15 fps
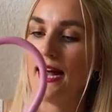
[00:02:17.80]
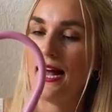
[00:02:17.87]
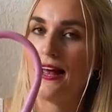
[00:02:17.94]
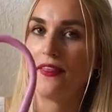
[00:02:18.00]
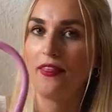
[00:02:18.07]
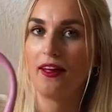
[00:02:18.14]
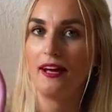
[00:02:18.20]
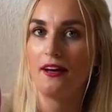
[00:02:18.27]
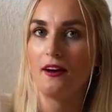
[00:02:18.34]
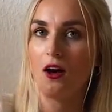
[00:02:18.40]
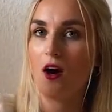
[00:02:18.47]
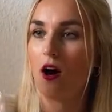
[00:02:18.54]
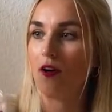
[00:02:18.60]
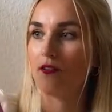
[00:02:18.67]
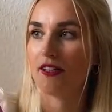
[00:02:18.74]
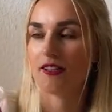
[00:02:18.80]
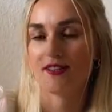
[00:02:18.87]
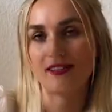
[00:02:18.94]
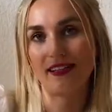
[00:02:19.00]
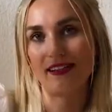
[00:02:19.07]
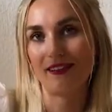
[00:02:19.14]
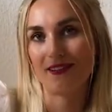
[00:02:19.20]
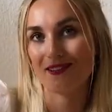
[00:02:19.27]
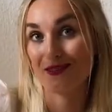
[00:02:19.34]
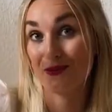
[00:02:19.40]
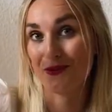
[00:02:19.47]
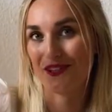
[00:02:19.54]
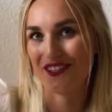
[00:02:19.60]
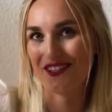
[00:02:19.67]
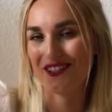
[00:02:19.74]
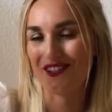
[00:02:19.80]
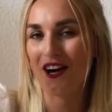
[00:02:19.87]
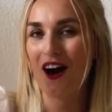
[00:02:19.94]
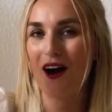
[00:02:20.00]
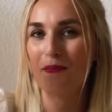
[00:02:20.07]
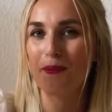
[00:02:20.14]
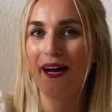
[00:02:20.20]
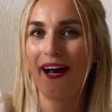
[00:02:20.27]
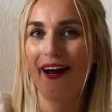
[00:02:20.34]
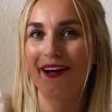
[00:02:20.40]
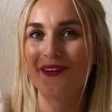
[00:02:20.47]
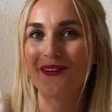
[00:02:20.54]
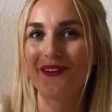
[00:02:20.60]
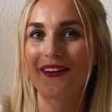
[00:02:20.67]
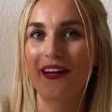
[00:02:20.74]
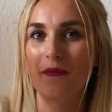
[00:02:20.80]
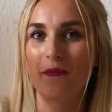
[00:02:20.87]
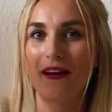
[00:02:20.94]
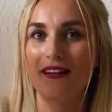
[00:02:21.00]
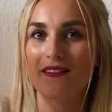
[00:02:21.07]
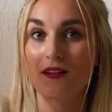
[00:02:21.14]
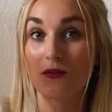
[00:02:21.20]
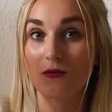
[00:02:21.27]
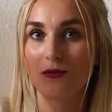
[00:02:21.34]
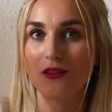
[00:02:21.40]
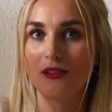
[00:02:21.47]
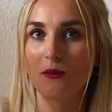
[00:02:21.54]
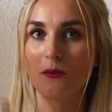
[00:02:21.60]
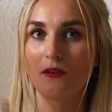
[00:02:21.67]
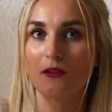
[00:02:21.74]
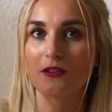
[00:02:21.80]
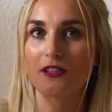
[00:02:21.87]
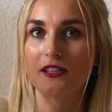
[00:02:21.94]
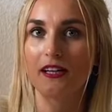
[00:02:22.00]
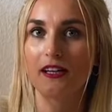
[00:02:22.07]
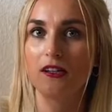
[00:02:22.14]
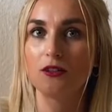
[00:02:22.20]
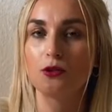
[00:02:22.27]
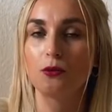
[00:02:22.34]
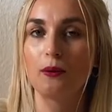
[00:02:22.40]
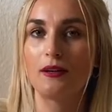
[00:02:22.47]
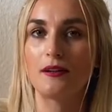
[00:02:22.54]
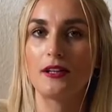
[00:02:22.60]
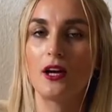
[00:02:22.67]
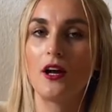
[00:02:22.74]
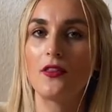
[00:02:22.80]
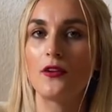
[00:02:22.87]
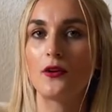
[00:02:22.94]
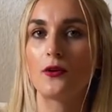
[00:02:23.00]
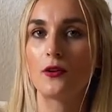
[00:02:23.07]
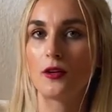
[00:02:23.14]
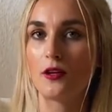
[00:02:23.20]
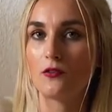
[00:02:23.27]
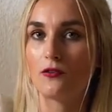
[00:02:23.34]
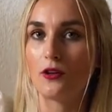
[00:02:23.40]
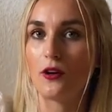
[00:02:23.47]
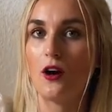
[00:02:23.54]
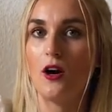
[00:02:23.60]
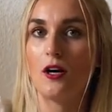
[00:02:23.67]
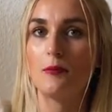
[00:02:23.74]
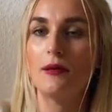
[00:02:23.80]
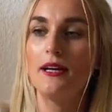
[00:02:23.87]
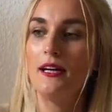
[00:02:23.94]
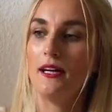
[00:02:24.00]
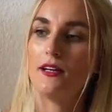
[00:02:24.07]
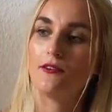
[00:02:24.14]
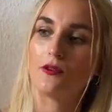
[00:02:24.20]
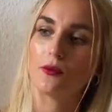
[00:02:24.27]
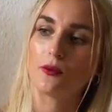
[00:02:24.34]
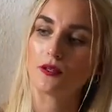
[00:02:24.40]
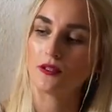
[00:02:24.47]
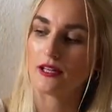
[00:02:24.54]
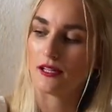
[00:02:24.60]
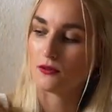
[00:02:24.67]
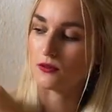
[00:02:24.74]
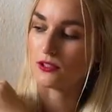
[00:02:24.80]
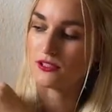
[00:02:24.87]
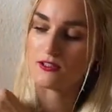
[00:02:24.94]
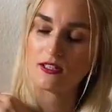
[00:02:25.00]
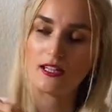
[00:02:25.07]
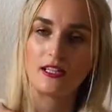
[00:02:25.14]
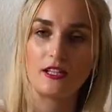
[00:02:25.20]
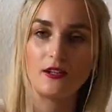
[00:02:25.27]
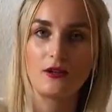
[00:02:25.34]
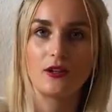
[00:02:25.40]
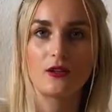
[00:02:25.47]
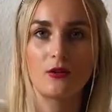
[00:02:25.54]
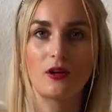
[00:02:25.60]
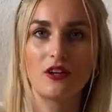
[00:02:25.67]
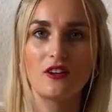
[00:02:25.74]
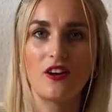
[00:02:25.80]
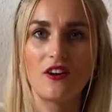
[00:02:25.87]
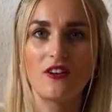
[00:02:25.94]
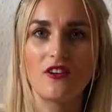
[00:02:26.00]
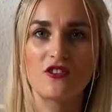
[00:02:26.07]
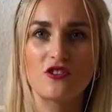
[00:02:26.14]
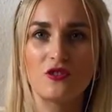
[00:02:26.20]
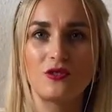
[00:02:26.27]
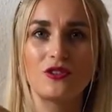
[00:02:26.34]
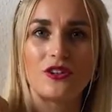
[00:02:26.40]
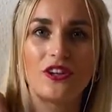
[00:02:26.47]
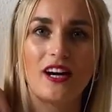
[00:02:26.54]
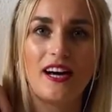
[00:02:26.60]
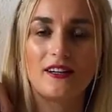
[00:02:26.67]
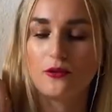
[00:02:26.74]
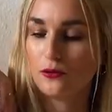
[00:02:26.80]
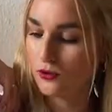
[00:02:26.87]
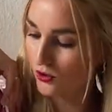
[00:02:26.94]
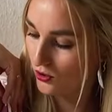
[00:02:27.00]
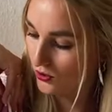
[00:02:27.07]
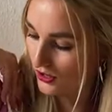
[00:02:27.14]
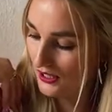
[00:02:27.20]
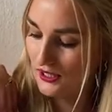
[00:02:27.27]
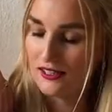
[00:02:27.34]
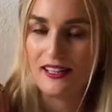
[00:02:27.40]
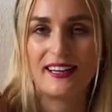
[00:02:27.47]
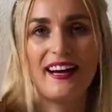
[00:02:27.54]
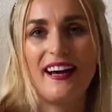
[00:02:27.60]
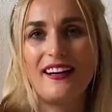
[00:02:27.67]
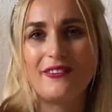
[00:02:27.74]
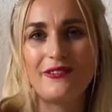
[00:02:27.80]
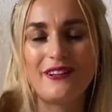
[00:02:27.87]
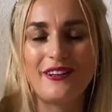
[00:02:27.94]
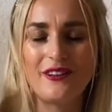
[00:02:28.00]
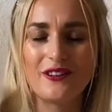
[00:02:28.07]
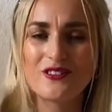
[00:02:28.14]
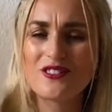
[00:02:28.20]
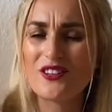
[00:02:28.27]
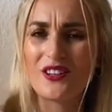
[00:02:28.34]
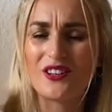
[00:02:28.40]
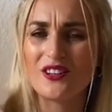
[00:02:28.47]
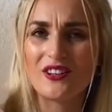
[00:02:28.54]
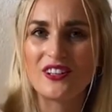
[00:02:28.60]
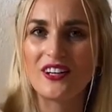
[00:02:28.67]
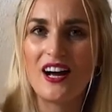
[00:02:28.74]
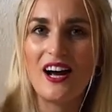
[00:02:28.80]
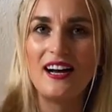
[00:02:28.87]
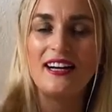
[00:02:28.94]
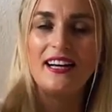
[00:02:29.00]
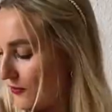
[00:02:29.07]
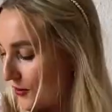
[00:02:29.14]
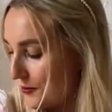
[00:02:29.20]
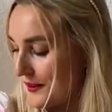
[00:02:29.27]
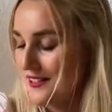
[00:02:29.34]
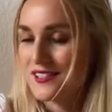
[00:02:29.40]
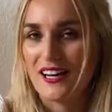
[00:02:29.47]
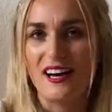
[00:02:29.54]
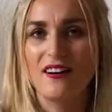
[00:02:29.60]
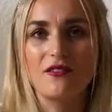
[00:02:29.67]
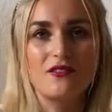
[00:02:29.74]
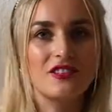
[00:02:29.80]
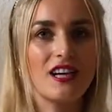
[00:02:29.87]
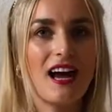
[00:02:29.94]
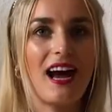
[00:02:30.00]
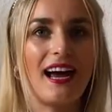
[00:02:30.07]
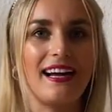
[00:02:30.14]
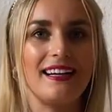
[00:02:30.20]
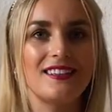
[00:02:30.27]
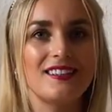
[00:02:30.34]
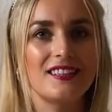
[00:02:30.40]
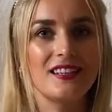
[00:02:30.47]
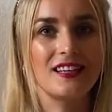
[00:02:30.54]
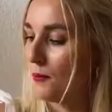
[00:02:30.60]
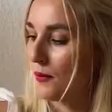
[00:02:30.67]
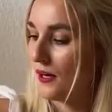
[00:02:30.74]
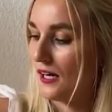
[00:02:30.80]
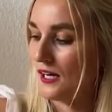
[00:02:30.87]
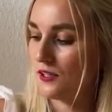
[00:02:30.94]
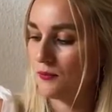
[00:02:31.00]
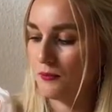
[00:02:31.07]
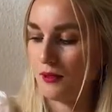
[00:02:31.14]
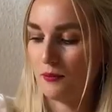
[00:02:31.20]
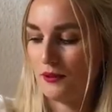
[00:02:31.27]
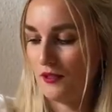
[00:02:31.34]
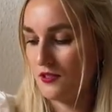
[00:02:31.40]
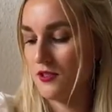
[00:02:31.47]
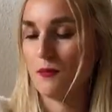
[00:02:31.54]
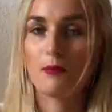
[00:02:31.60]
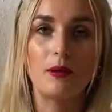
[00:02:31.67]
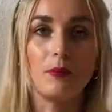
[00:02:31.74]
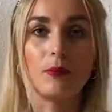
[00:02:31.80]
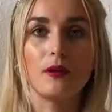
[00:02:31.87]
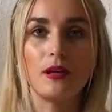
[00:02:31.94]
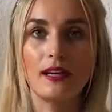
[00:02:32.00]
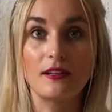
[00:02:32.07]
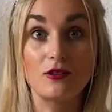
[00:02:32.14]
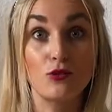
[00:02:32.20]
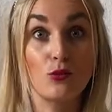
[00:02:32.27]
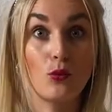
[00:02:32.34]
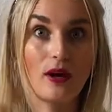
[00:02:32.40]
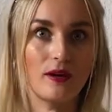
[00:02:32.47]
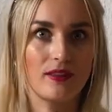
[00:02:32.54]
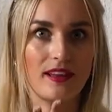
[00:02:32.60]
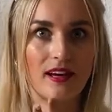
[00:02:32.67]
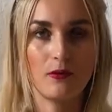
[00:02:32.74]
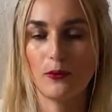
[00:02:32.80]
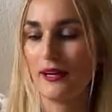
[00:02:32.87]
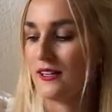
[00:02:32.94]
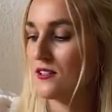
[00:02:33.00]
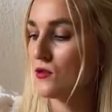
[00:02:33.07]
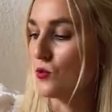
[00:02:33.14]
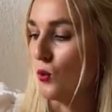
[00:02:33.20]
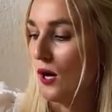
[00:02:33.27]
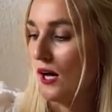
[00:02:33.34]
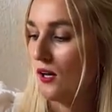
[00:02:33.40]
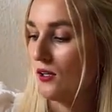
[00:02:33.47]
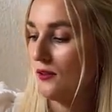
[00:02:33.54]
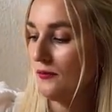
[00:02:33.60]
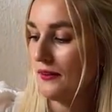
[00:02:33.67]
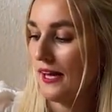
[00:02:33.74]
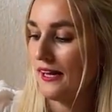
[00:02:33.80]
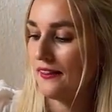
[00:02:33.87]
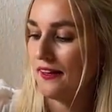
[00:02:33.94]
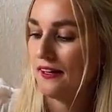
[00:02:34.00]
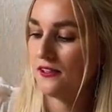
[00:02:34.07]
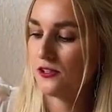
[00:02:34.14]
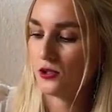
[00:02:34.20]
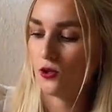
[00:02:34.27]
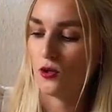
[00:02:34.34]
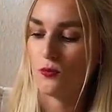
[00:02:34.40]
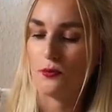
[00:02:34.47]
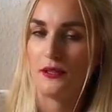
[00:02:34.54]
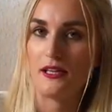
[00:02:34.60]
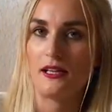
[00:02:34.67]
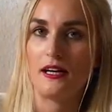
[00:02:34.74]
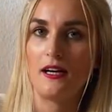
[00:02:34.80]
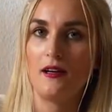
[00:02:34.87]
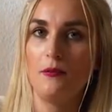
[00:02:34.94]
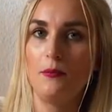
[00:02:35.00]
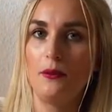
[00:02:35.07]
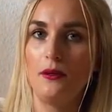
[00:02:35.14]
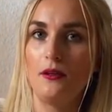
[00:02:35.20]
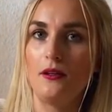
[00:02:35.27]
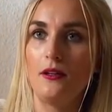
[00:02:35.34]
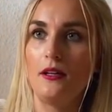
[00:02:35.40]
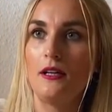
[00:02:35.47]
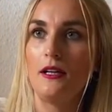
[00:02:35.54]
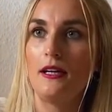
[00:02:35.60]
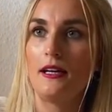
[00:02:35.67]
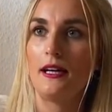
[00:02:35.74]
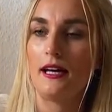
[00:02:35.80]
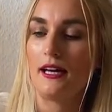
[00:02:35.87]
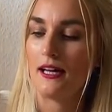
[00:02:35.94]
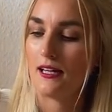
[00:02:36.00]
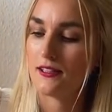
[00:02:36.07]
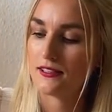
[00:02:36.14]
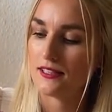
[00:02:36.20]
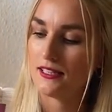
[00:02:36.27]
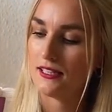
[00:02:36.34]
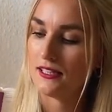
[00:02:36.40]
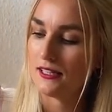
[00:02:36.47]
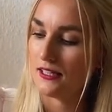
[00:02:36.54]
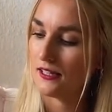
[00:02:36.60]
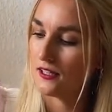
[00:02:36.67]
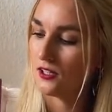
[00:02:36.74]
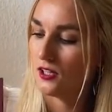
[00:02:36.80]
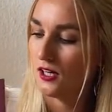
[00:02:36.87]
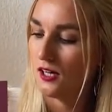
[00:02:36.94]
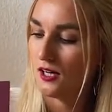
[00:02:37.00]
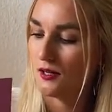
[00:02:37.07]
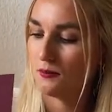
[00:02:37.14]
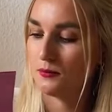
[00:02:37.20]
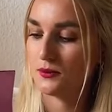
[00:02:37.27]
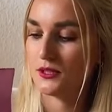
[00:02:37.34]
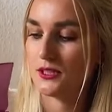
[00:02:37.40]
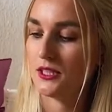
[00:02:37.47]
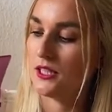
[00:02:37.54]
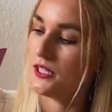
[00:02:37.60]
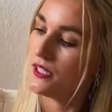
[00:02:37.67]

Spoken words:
And then obviously this gorgeous top handle that makes it really versatile to wear it on the crook of your arm. If you wear like really skinny, you can wear it on the shoulder. I don't know like if it looks good or not. For me, it's kind of tight, but maybe some people like to wear it that way as well. And then you open it up and it comes